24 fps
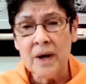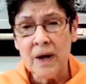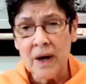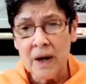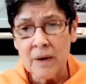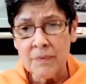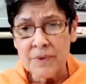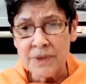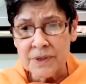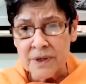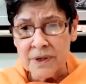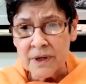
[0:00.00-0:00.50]

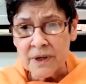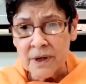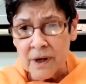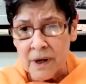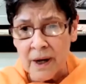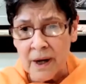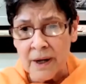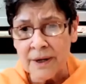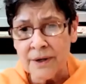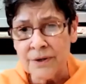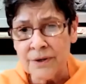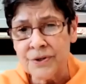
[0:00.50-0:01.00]
I was in
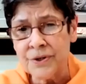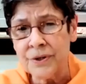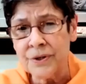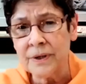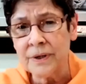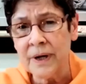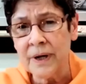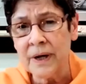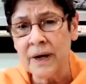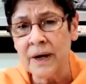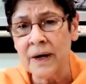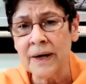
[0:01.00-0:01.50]
college
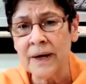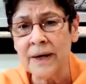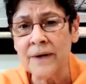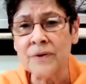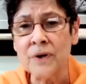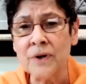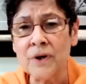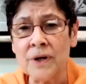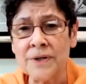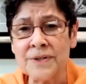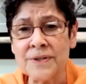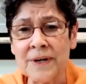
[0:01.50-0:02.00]
in
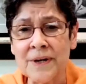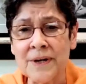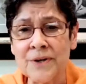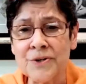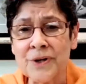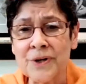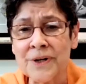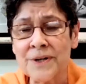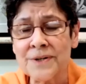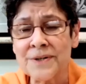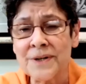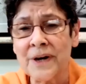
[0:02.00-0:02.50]
the Los
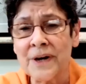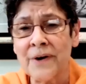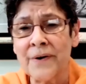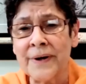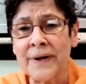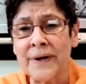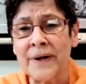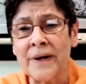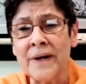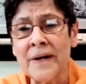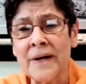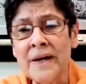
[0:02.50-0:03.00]
Angeles
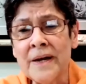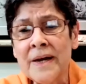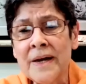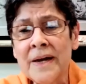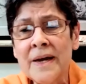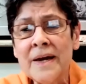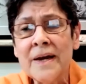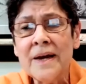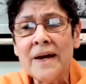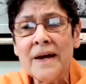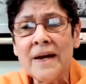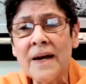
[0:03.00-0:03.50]
area,
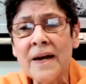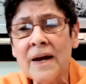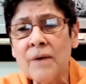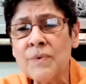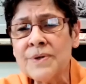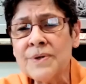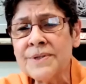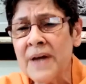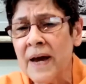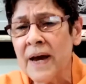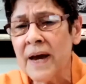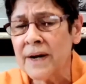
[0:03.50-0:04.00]
and it
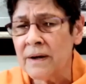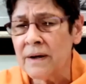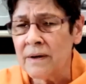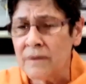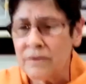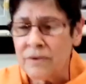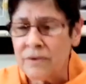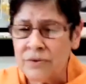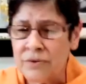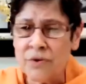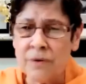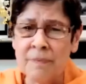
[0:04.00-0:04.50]
was at
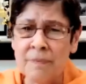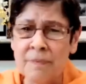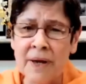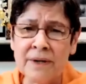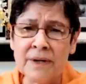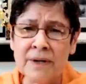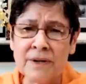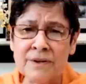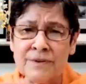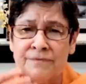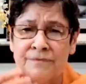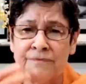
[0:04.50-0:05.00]
a
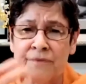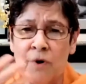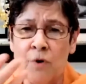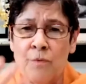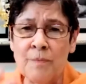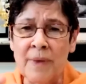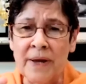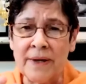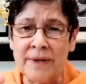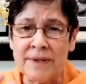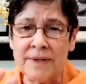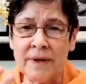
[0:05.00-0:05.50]
tremendous
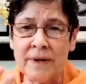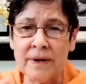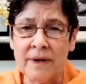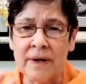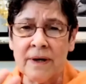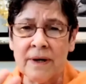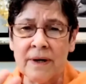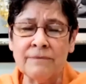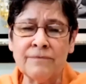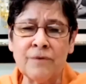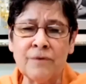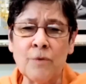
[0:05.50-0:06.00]

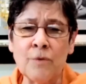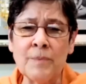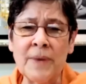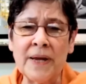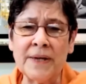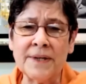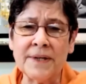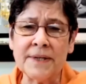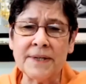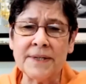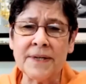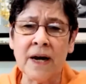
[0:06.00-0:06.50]

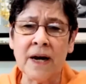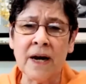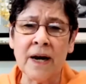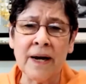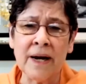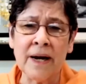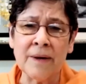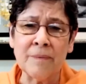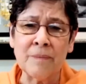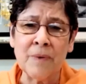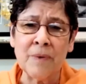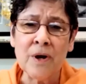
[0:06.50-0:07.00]
fomented
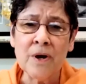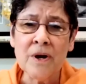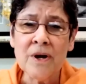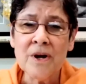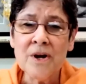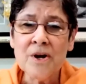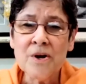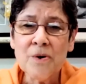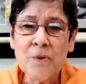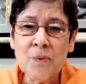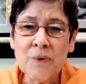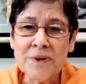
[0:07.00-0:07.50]
time
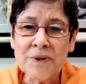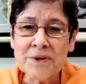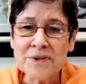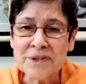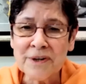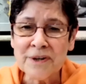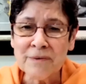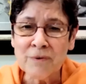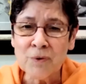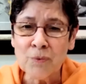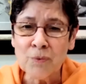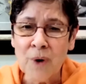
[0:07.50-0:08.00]
with the
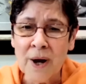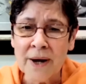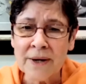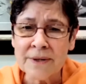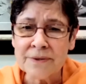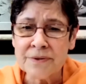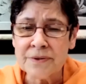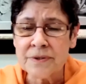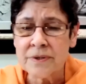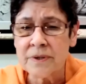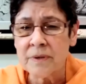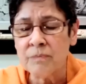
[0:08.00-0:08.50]
civil
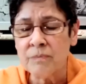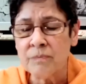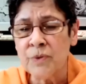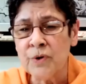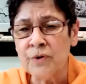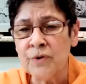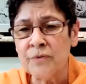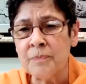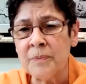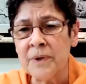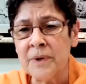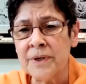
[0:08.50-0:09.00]
rights
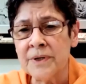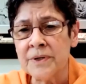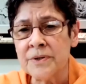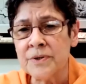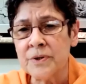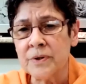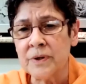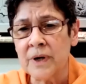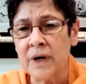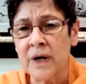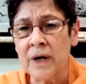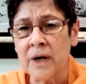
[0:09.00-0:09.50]

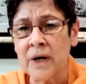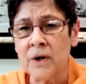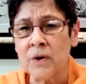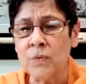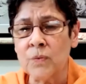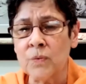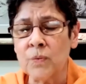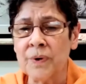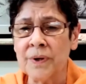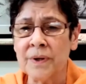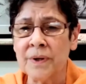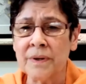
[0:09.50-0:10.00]
movement,
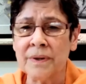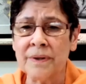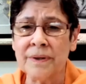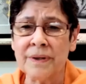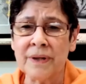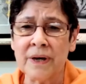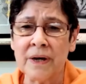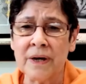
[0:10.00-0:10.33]
with